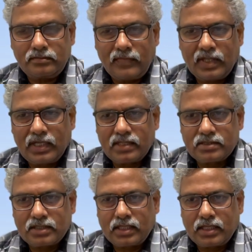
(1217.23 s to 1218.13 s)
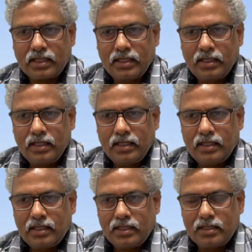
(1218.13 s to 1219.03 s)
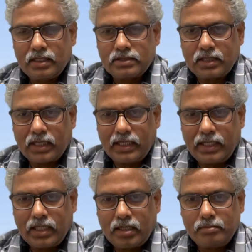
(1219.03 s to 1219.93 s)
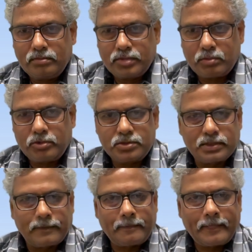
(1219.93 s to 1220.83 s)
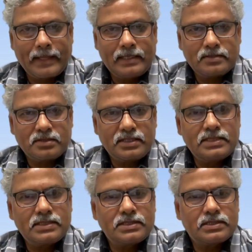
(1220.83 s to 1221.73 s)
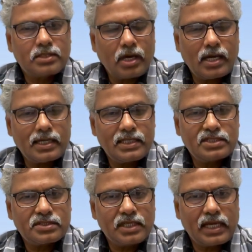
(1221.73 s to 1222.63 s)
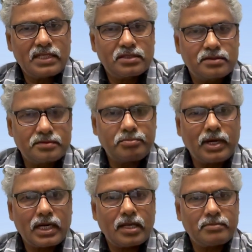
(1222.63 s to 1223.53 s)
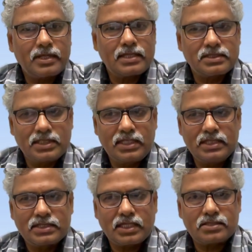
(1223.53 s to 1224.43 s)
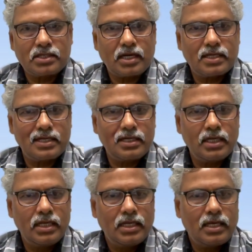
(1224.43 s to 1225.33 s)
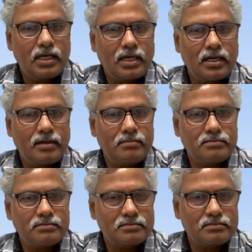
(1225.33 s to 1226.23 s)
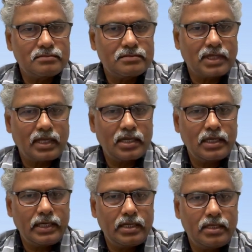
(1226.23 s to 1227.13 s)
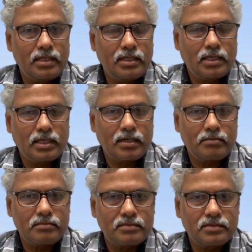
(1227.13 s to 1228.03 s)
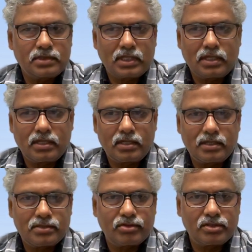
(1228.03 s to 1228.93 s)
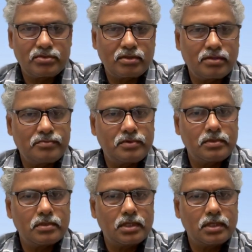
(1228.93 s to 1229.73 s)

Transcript: That's the idea I'm proposing. So this talk is as part of the series I started early in 2024.